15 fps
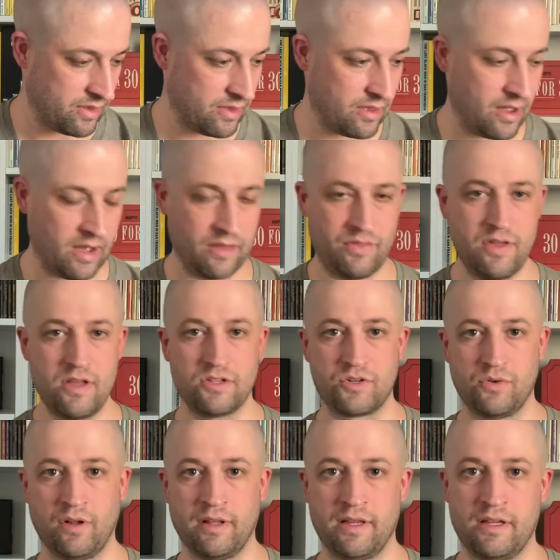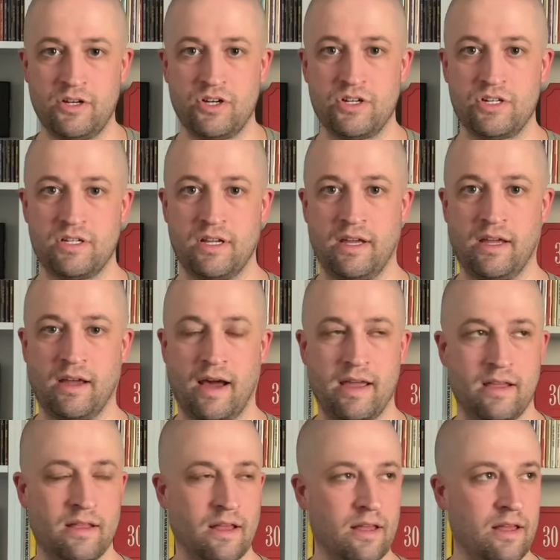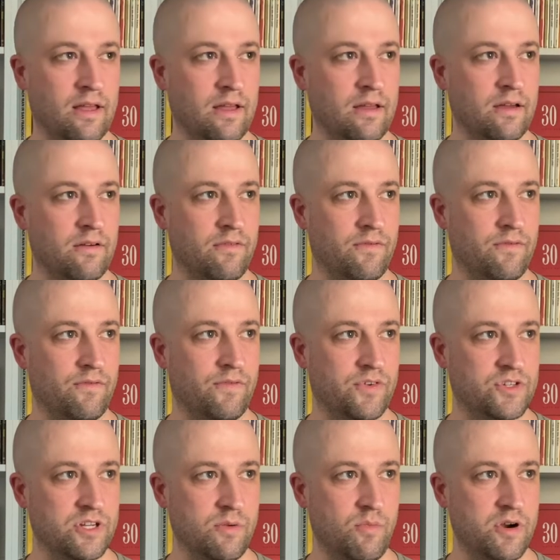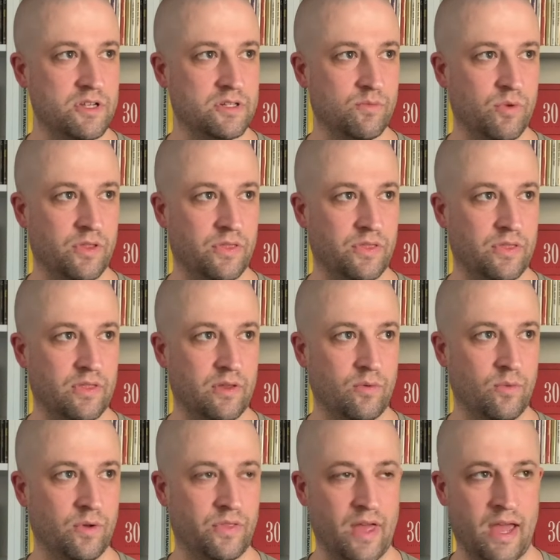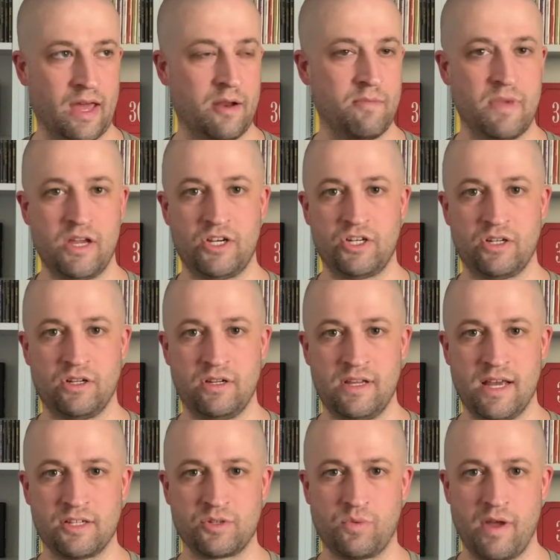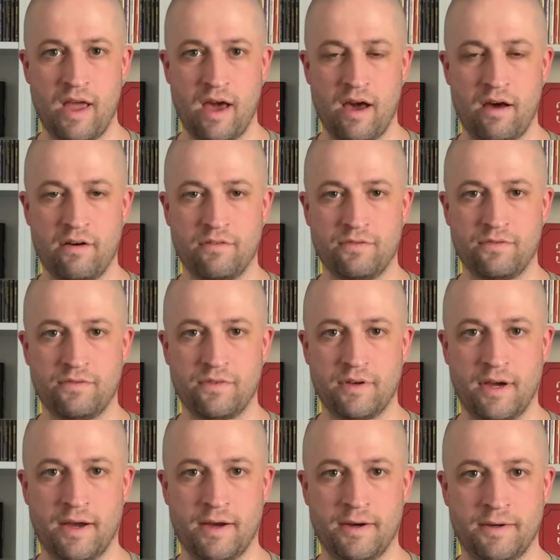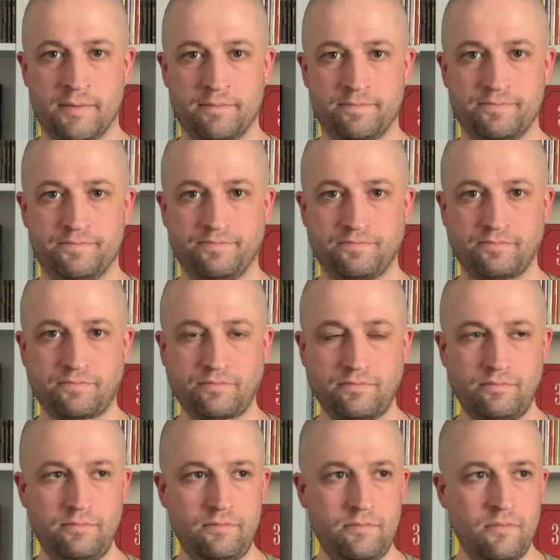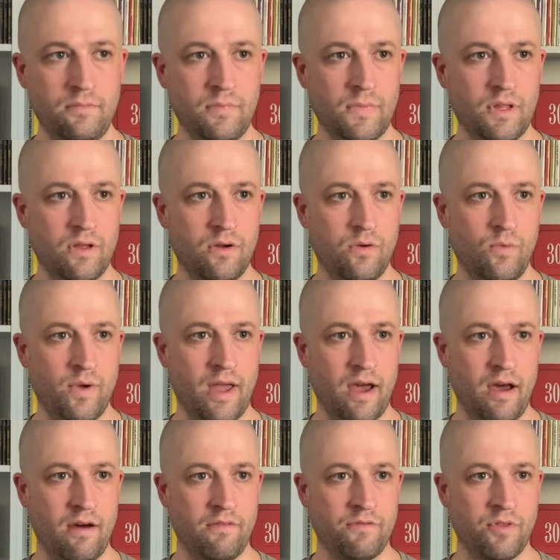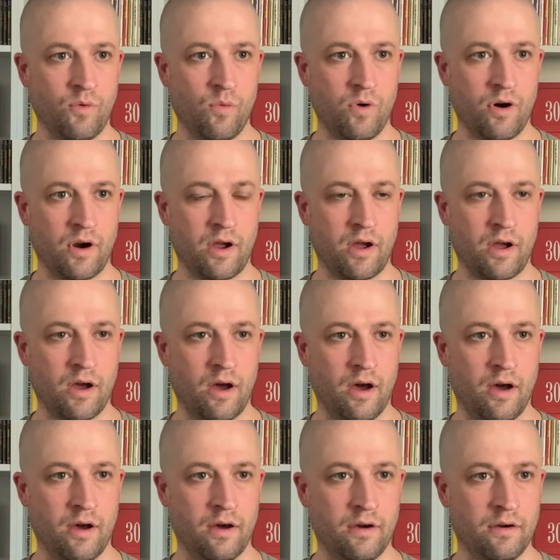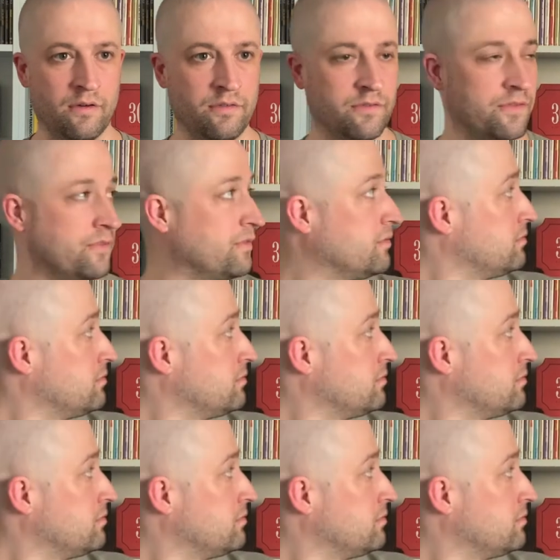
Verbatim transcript: I think it's really interesting. I, for some reason, with with animation, yes, we have um, we have the work of